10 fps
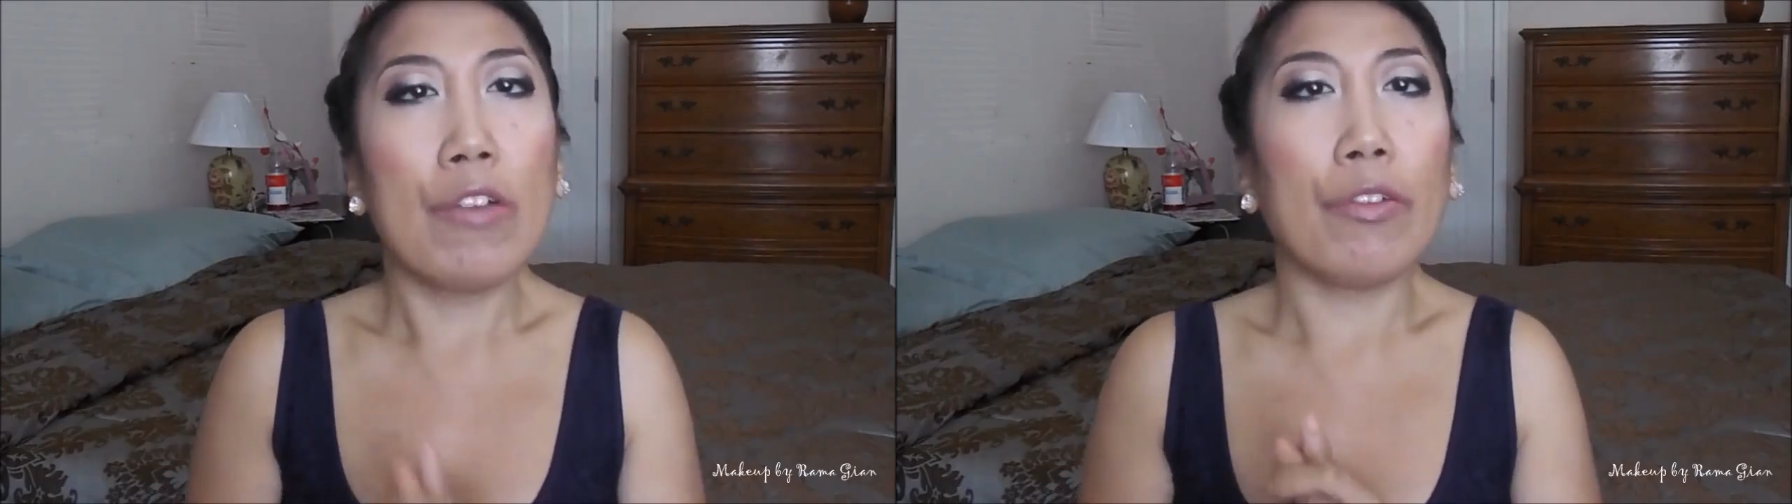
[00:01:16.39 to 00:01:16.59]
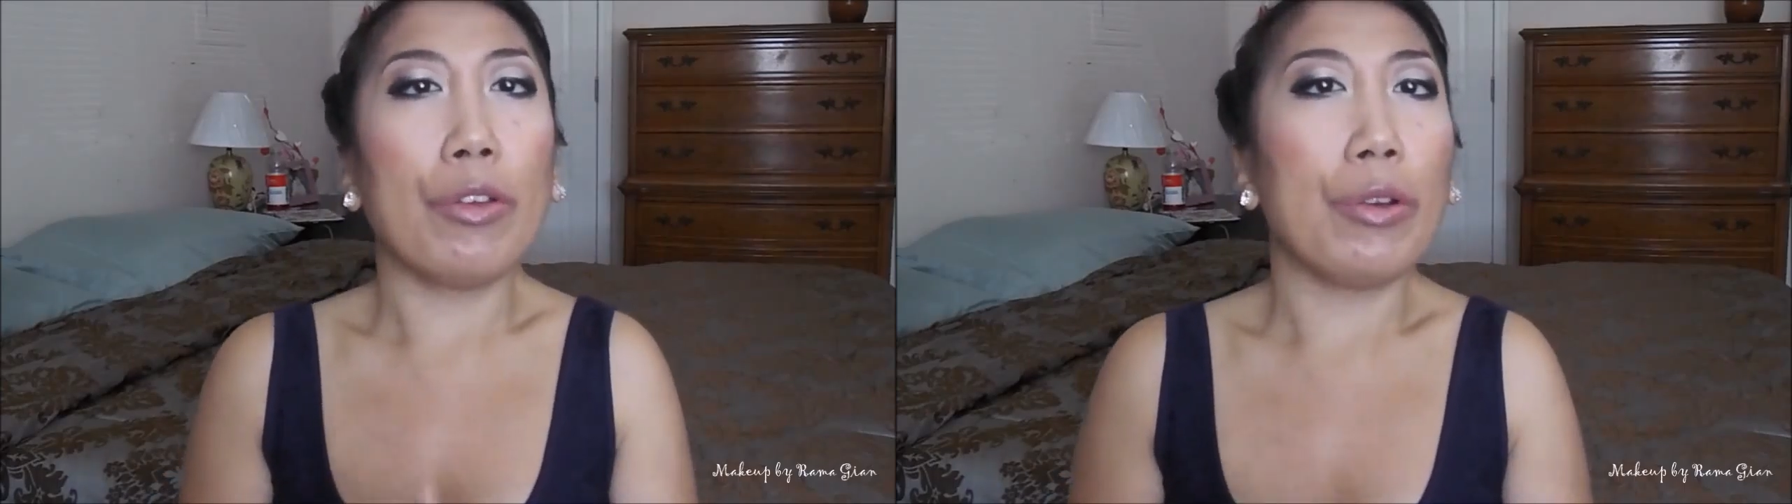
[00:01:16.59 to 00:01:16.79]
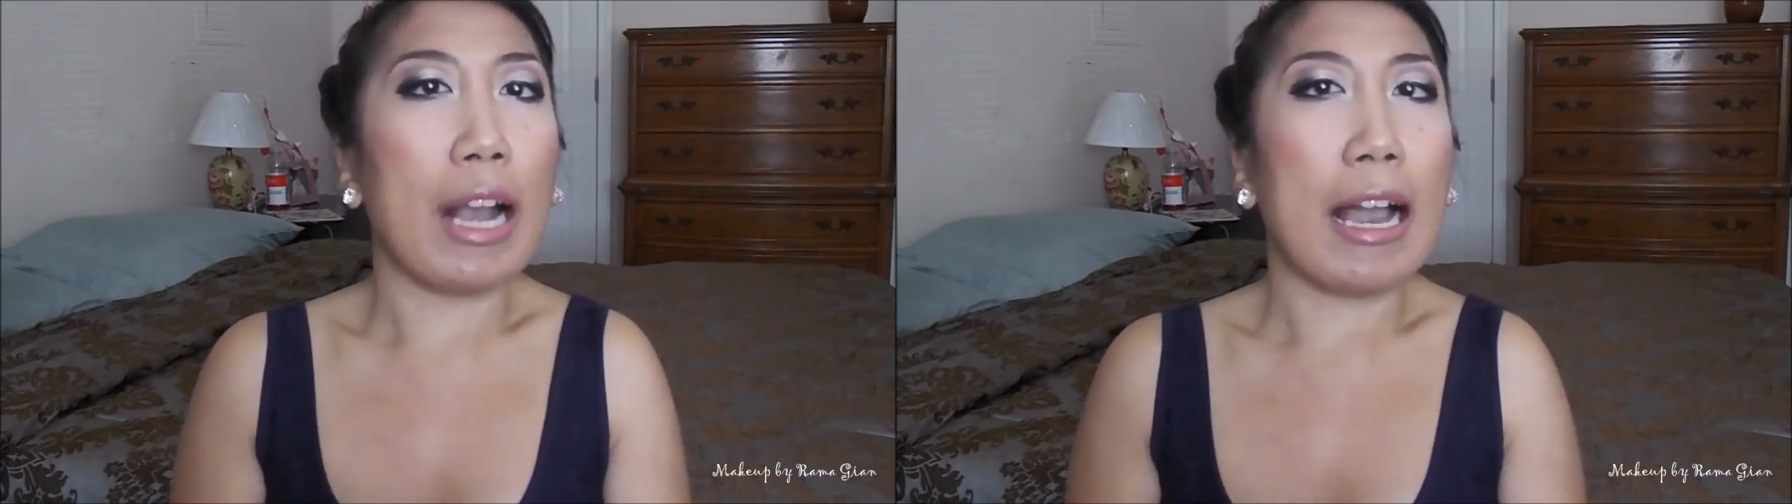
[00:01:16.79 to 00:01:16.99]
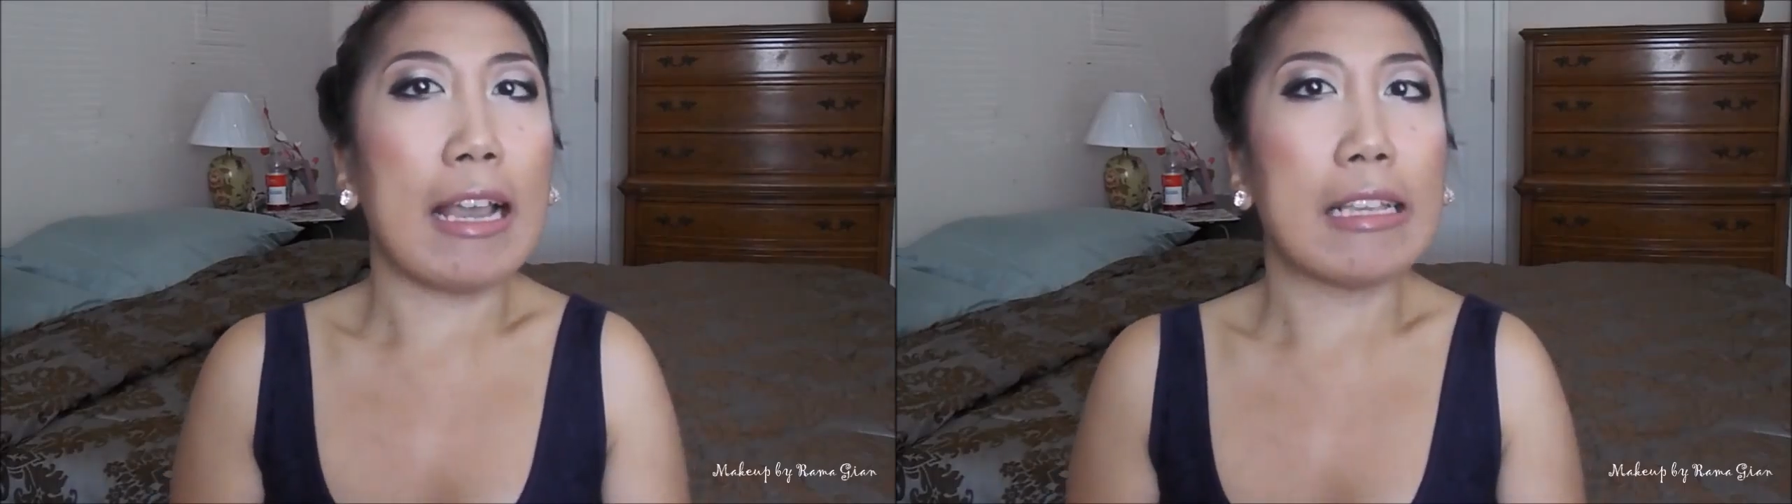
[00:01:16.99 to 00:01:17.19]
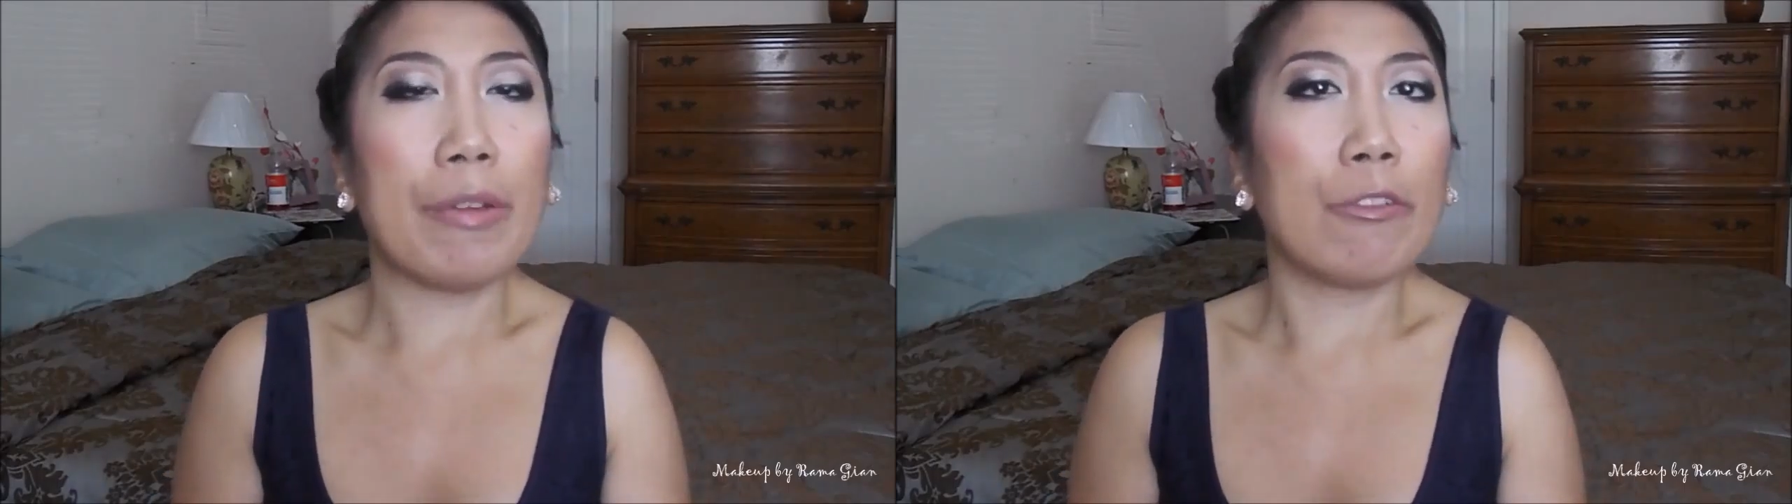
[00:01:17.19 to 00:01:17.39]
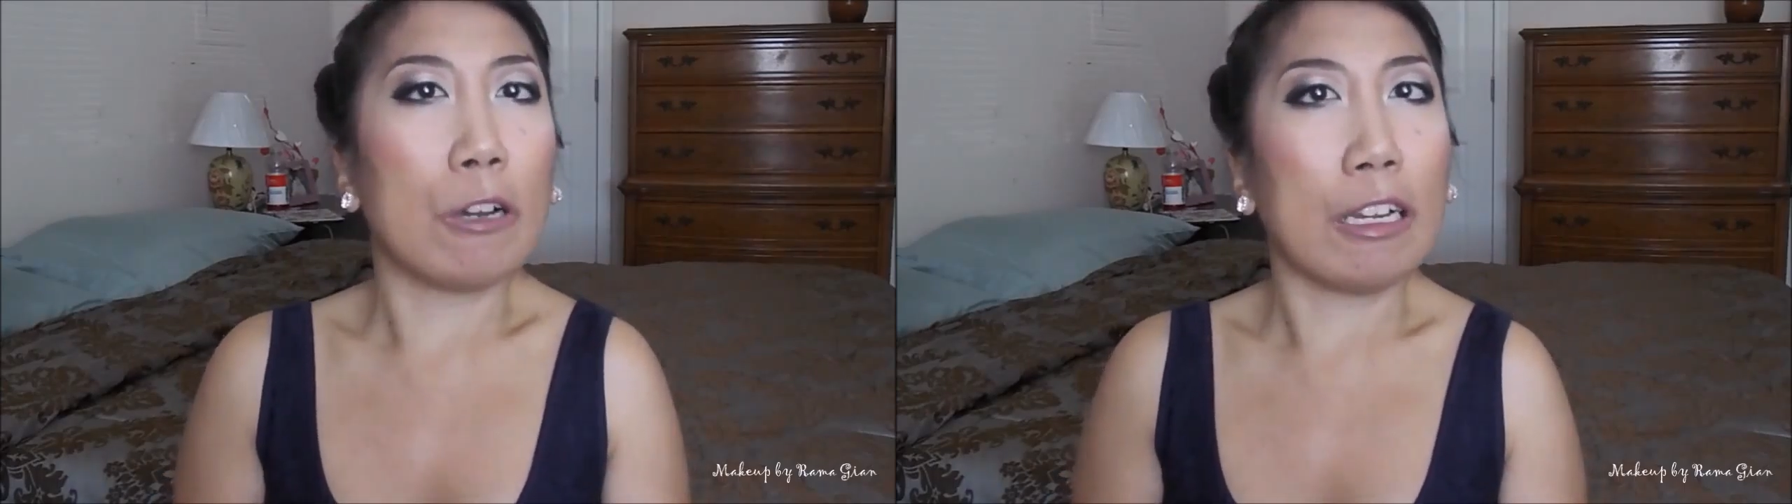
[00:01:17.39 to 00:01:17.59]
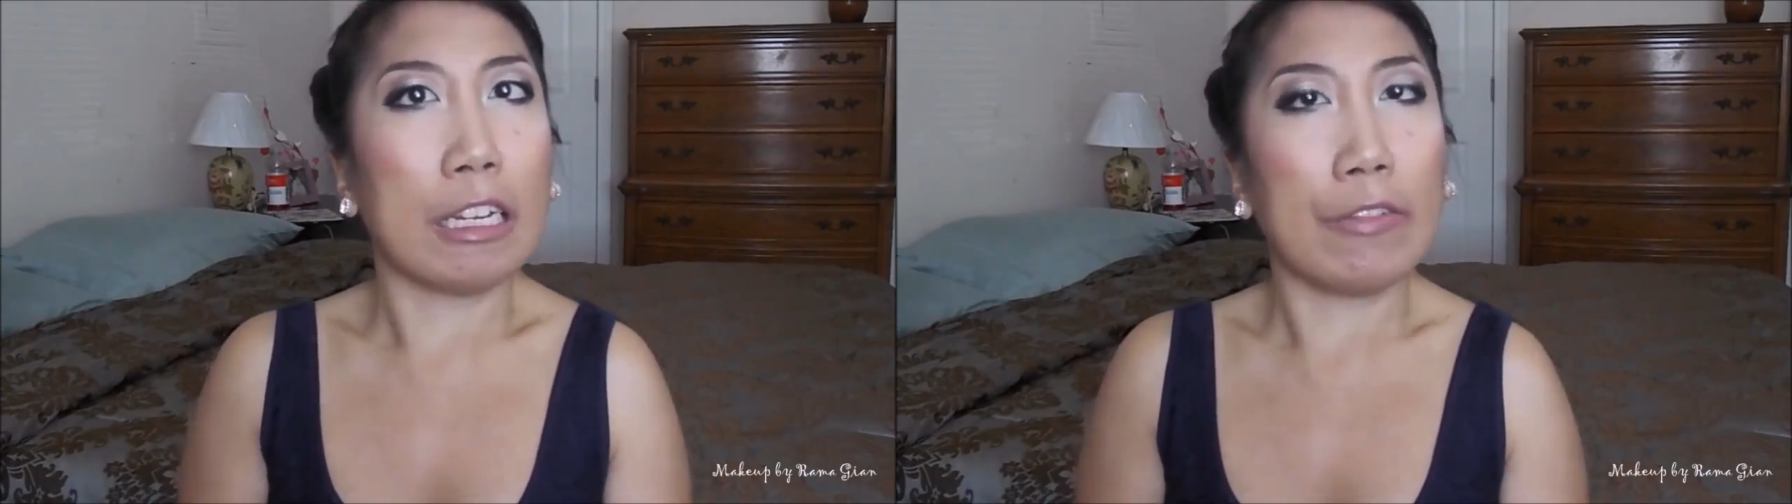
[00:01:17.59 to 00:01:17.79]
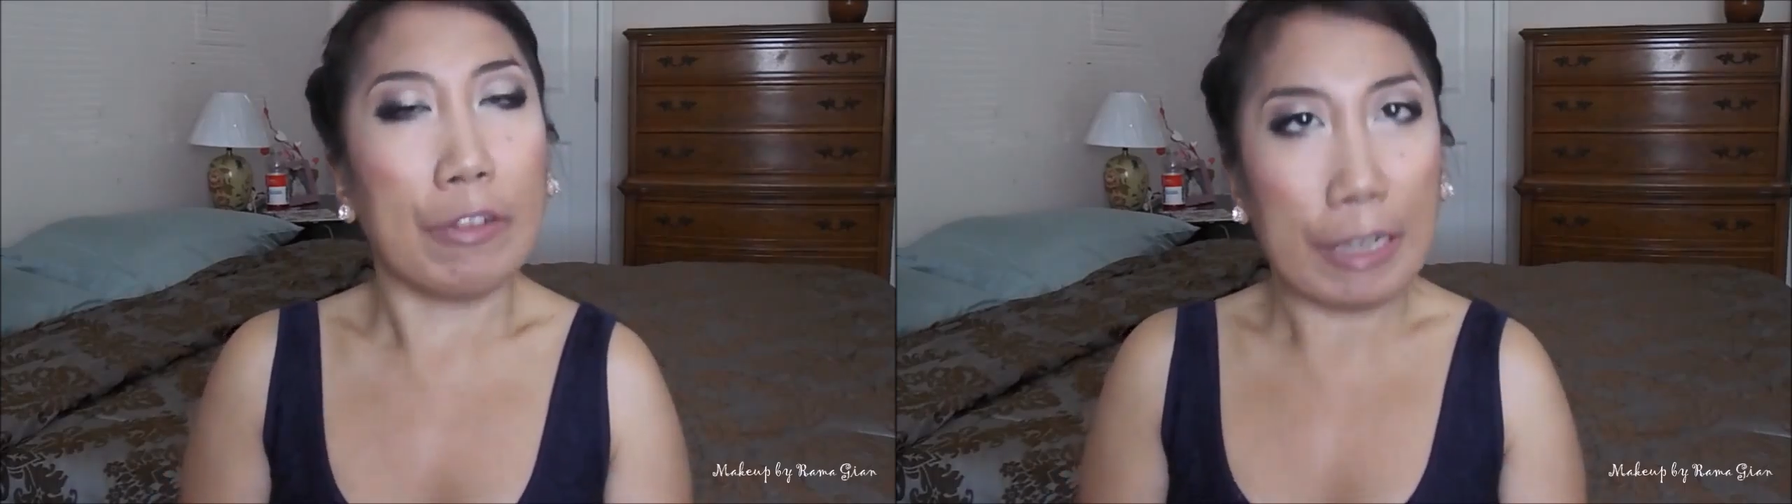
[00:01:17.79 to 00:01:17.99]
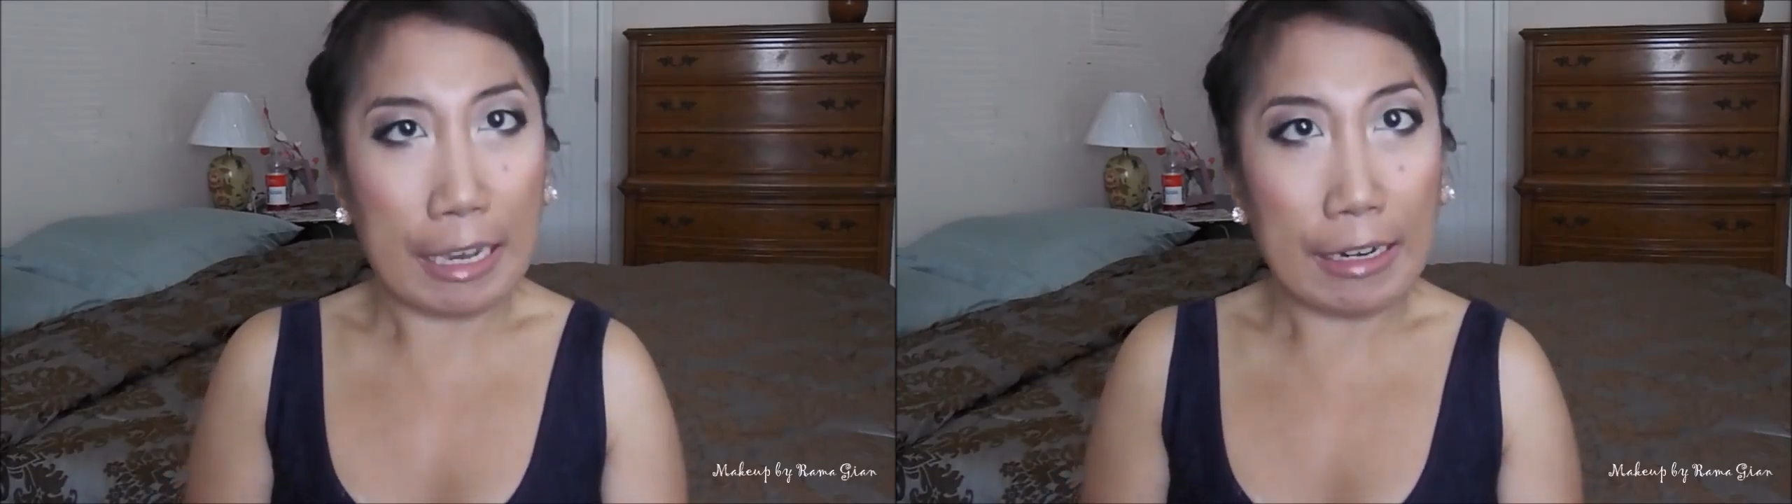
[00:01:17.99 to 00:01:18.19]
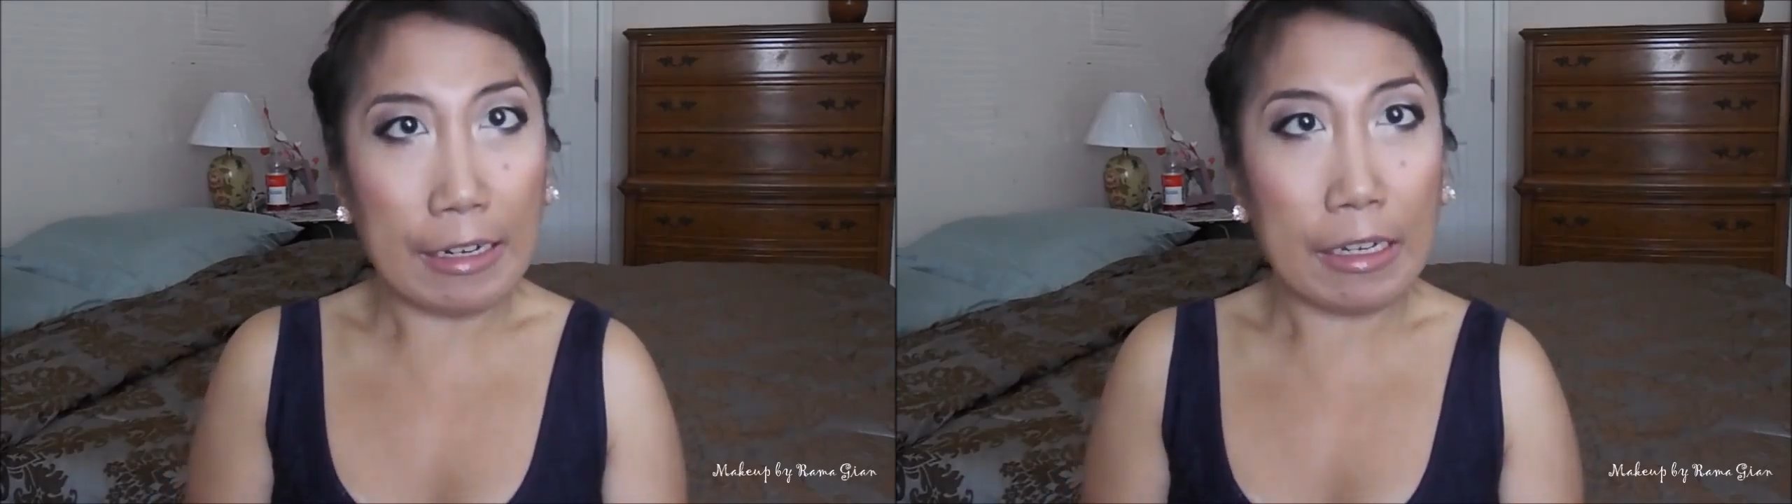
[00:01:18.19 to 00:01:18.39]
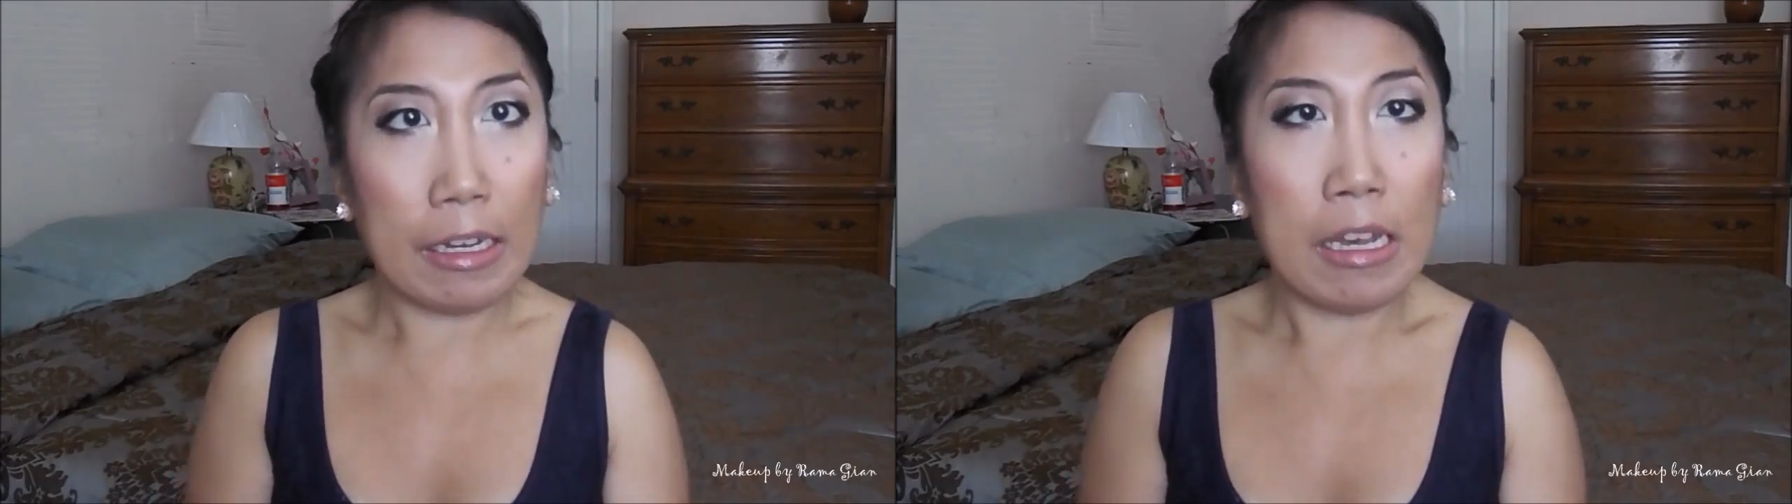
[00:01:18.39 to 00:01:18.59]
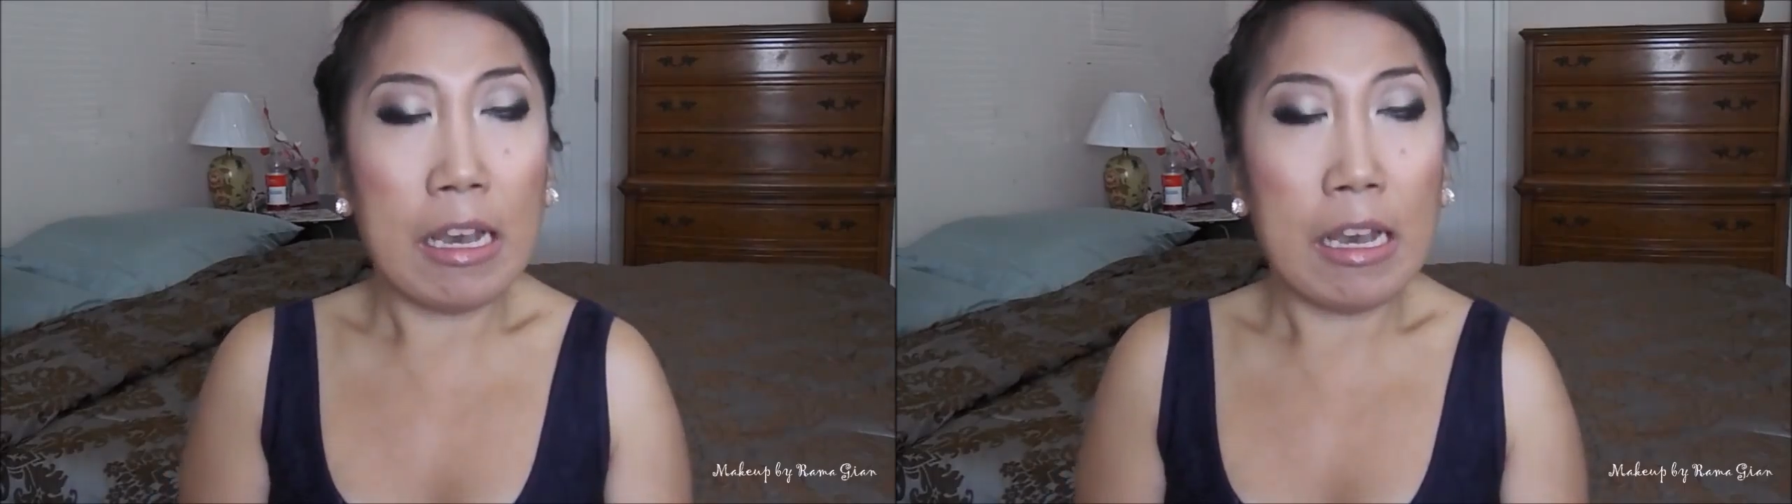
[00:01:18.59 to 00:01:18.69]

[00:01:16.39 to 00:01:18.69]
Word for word: for you guys before I leave for Canada